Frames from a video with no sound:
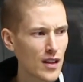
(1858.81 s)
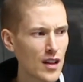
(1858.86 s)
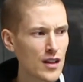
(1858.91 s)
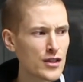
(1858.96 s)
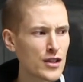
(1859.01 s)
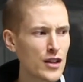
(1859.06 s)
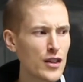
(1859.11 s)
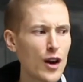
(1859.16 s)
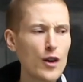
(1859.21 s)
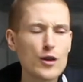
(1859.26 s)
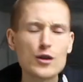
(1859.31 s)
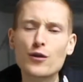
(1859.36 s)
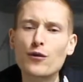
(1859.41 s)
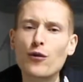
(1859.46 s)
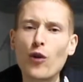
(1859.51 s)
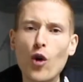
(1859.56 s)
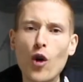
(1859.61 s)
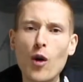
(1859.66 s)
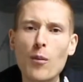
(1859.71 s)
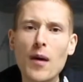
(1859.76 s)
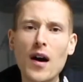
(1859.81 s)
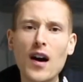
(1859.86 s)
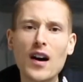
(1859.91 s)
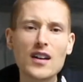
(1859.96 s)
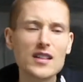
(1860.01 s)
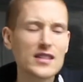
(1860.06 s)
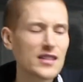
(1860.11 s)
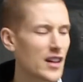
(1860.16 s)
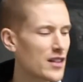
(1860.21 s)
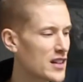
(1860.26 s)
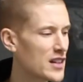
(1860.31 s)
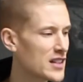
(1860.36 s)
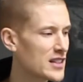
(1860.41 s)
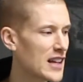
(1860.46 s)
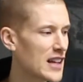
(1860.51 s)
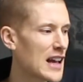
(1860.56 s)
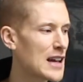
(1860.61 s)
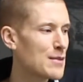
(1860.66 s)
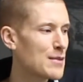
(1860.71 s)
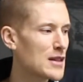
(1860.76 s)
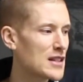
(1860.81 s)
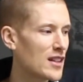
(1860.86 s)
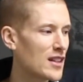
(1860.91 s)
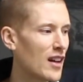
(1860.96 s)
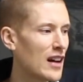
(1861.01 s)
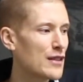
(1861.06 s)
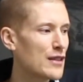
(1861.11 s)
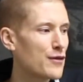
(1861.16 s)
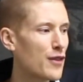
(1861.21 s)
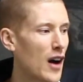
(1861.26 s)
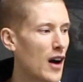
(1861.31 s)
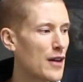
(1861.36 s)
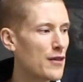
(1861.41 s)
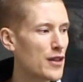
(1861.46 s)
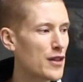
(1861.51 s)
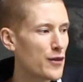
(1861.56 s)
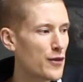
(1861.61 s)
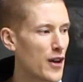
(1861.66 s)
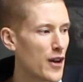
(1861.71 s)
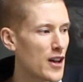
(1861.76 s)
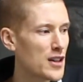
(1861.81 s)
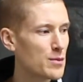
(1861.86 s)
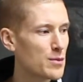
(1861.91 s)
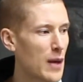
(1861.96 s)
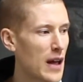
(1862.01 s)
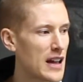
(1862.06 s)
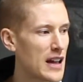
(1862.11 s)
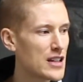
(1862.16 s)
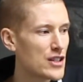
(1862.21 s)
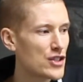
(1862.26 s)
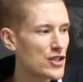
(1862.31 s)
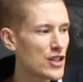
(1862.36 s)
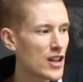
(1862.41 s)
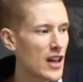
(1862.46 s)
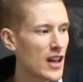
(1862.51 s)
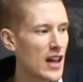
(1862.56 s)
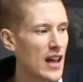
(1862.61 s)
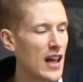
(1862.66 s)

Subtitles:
So those 4 bars are the same as line 5 of the first page.